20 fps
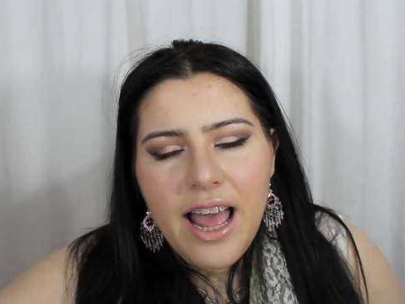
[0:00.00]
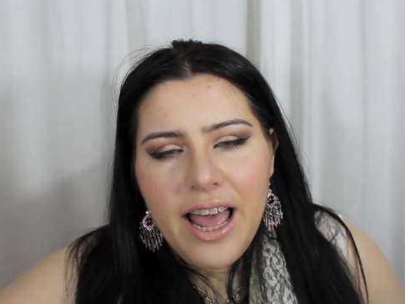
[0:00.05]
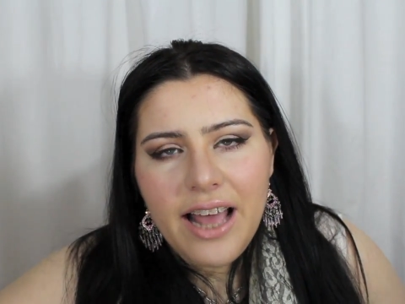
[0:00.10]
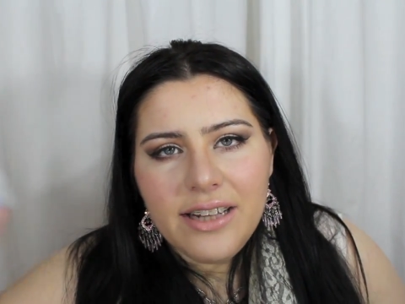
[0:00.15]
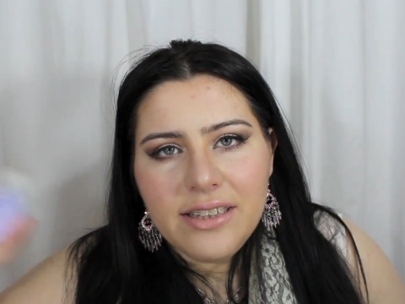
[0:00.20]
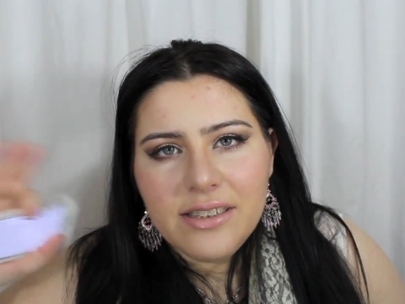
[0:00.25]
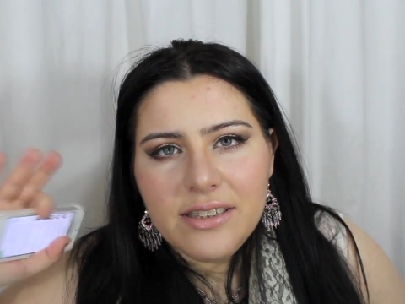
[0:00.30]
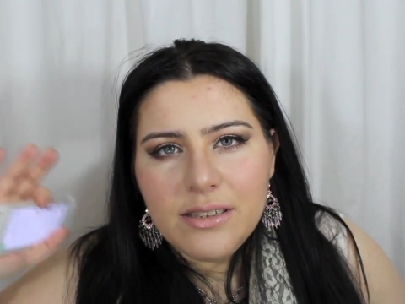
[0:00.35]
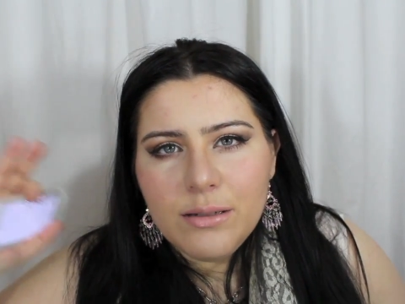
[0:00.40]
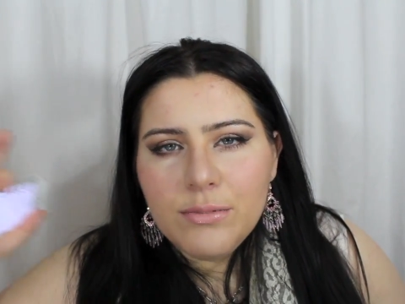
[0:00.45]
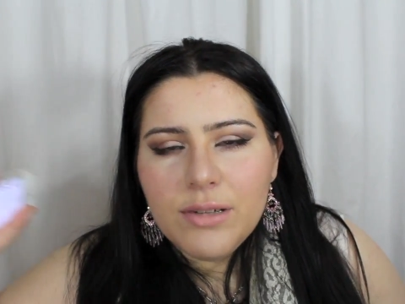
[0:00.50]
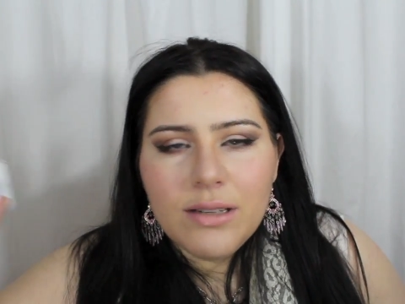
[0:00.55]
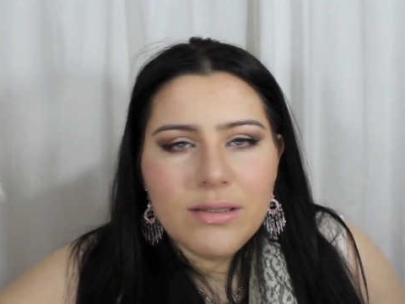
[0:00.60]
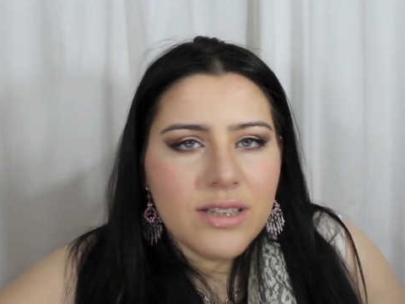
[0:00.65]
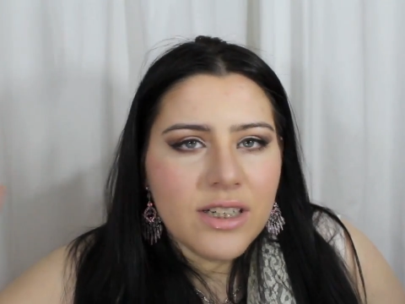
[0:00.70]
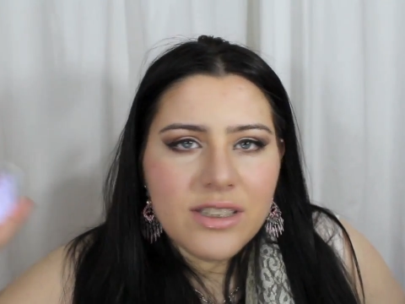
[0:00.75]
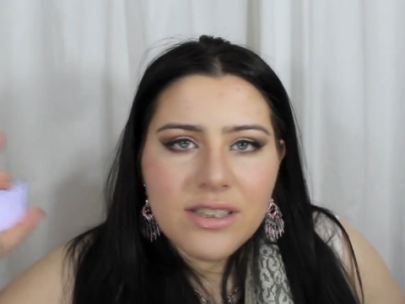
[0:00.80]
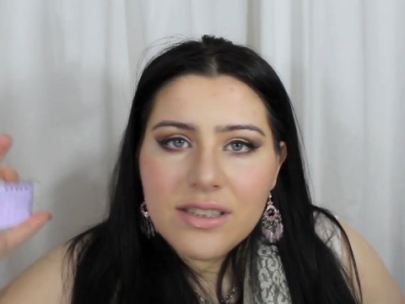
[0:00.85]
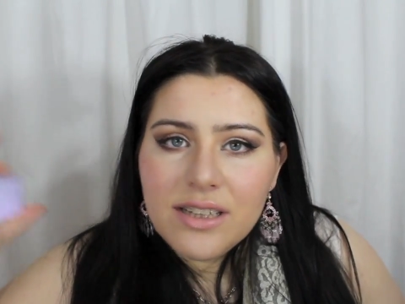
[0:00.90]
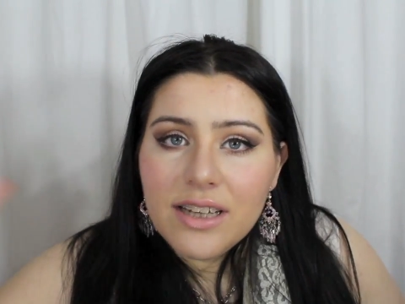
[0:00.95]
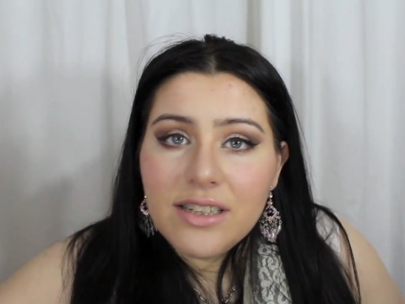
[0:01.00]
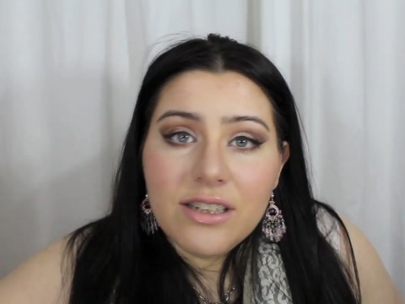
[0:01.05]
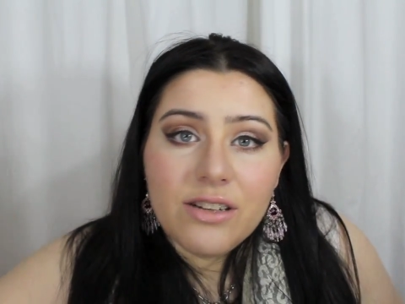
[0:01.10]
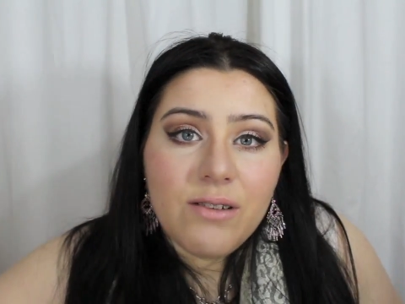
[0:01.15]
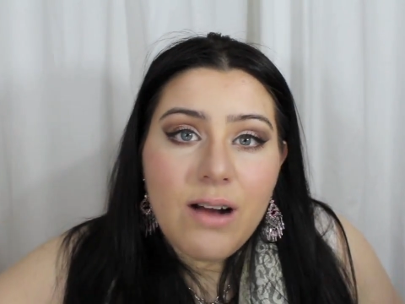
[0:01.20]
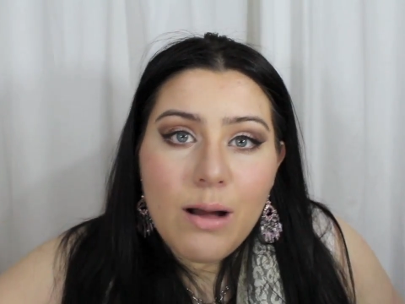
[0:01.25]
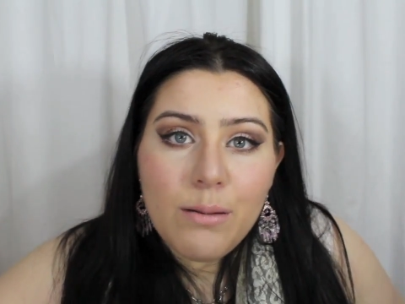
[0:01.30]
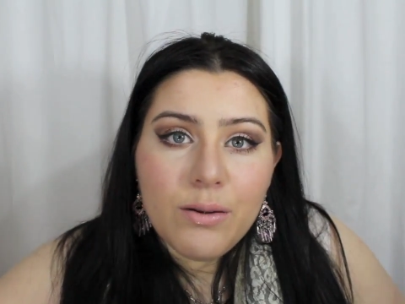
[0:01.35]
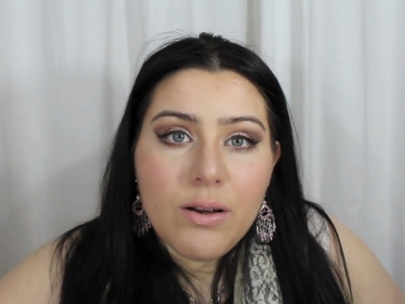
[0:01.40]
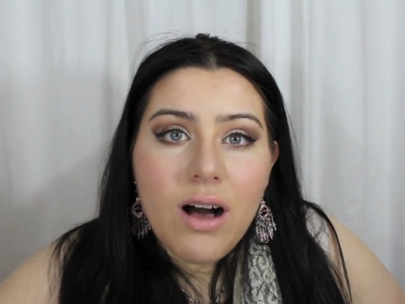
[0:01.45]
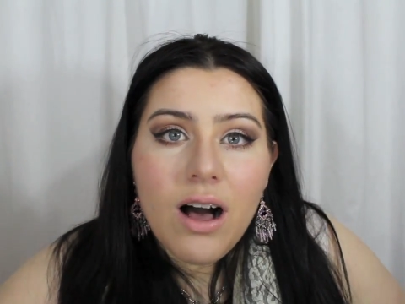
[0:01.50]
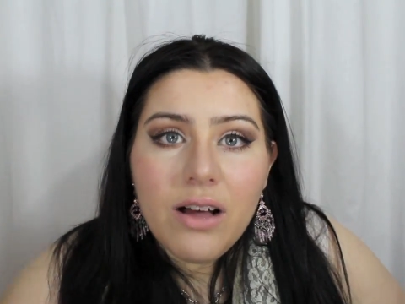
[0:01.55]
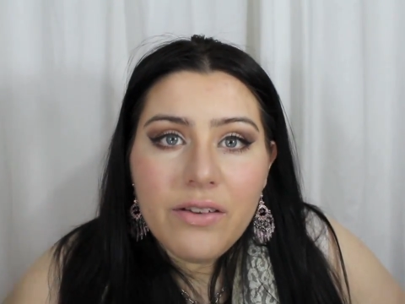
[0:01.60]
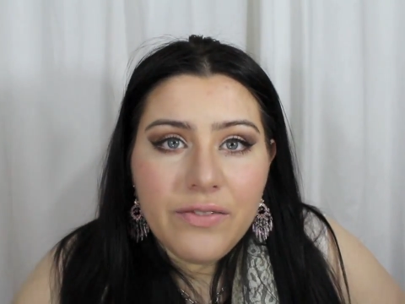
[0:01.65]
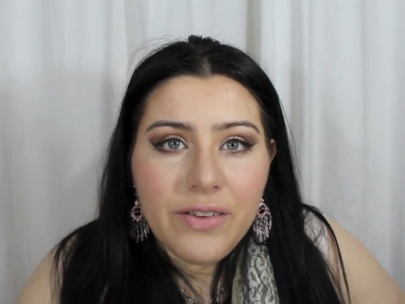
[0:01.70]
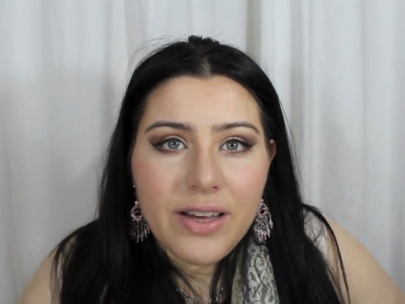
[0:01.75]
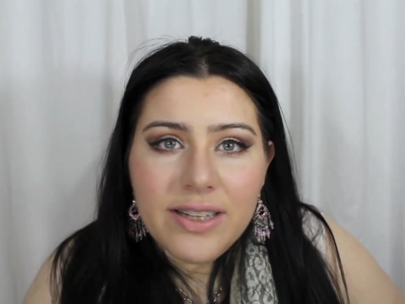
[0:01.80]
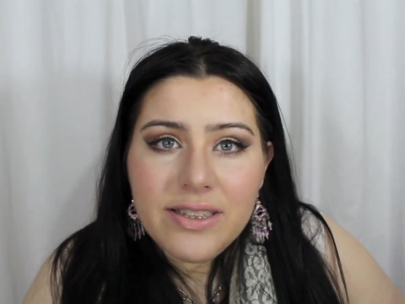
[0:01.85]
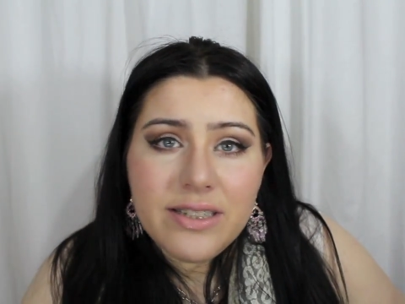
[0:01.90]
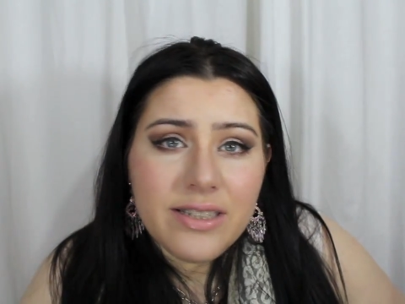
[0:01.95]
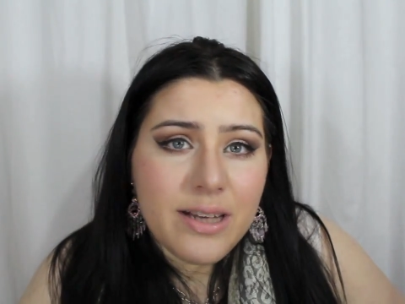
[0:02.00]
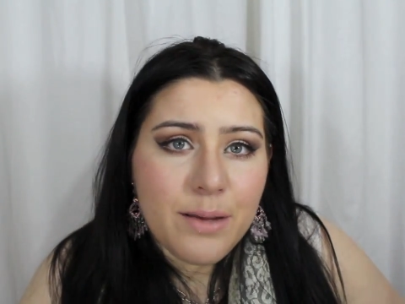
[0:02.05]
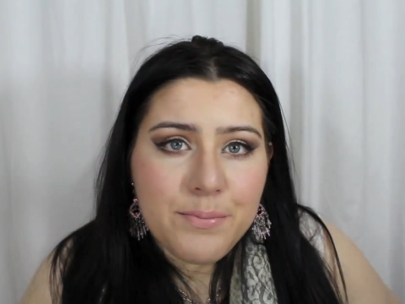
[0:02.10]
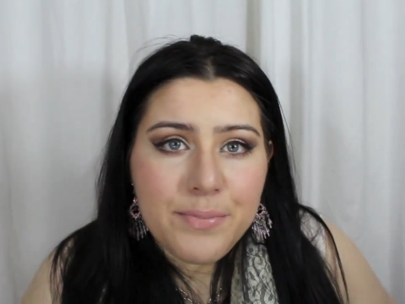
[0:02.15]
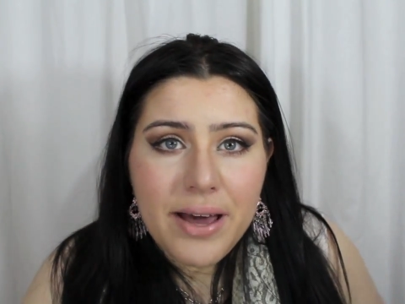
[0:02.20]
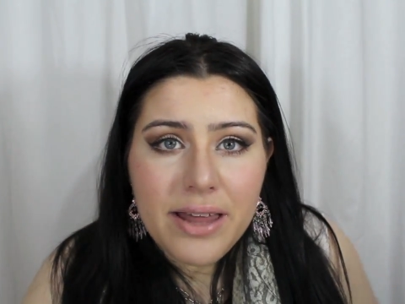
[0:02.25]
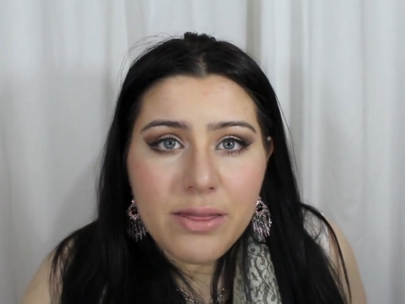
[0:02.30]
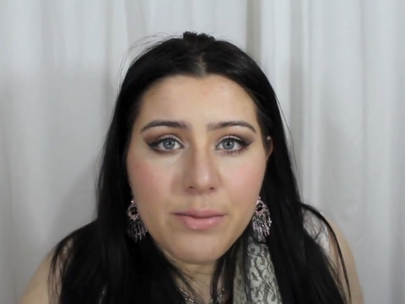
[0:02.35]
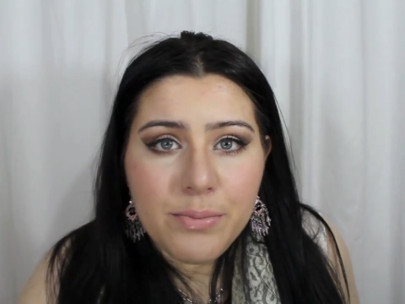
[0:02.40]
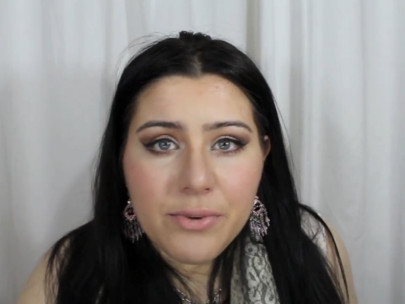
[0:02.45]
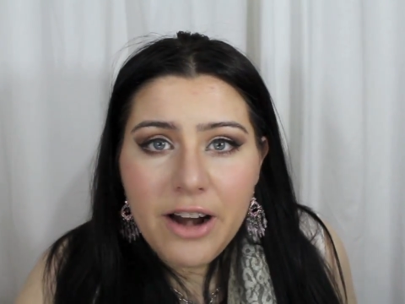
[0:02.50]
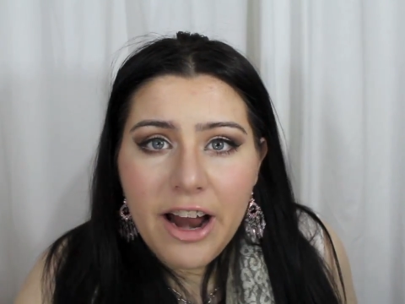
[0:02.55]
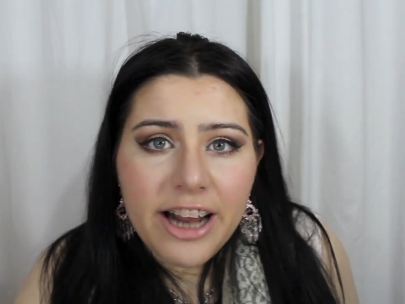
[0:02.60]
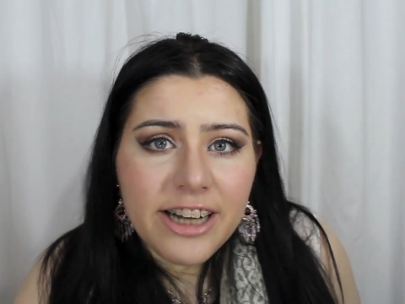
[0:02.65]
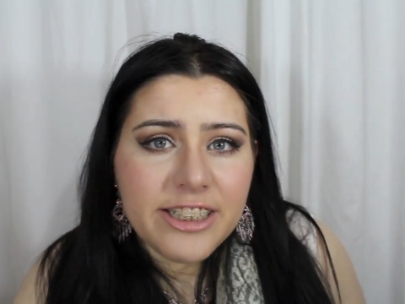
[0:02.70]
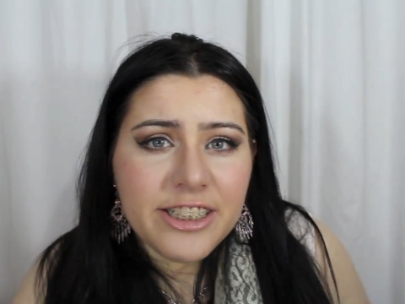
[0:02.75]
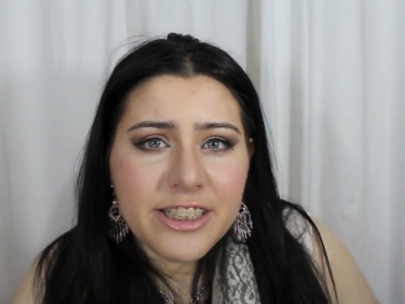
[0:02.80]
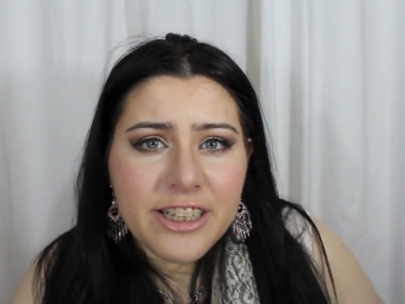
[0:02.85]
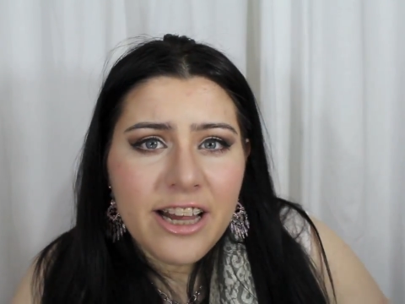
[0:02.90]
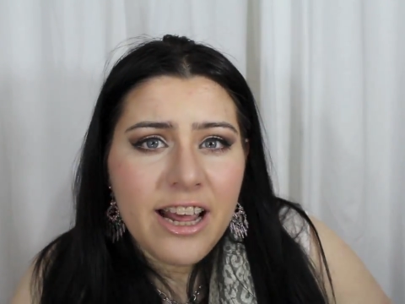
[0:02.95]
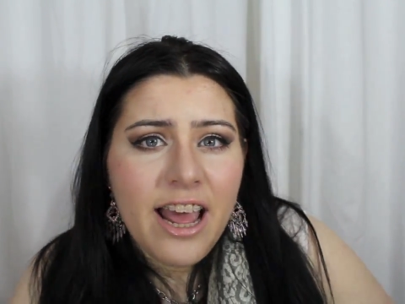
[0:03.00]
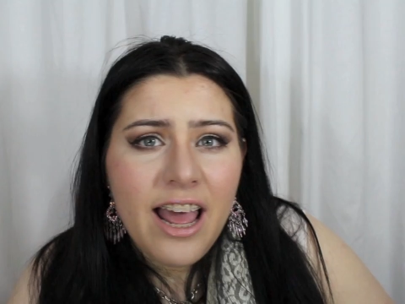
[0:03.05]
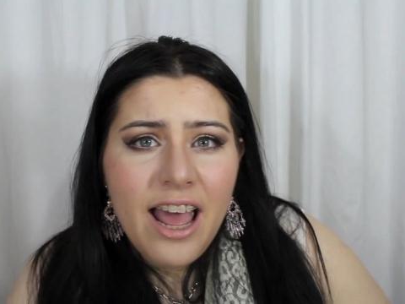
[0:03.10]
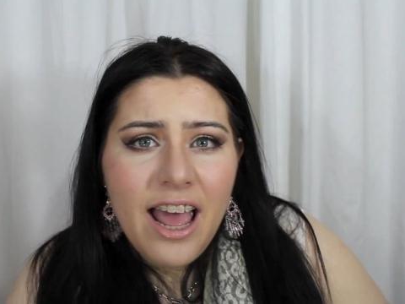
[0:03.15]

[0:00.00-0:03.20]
and sometimes I just like to grab coffee and sit by the bridge